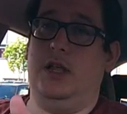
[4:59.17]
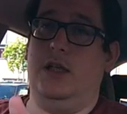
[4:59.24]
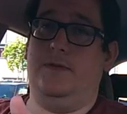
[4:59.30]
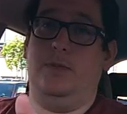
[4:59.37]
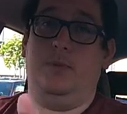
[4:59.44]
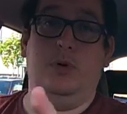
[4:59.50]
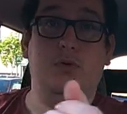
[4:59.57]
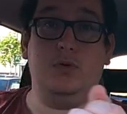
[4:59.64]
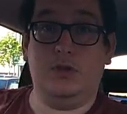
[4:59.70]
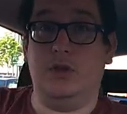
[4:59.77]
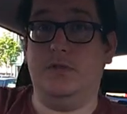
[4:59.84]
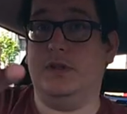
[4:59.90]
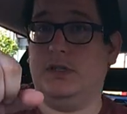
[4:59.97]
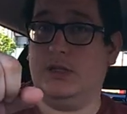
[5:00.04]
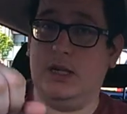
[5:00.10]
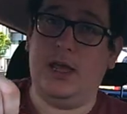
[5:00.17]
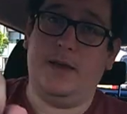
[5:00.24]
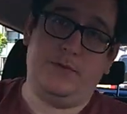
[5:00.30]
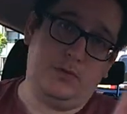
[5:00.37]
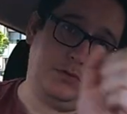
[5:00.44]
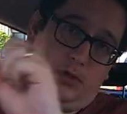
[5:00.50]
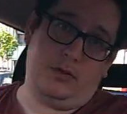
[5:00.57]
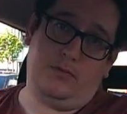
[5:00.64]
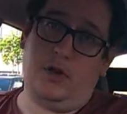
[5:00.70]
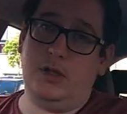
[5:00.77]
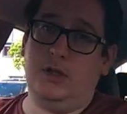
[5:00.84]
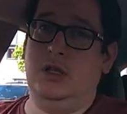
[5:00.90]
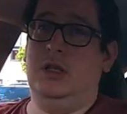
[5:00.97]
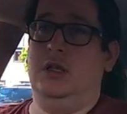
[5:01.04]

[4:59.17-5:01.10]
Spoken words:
If it pulls over to the left or to the right,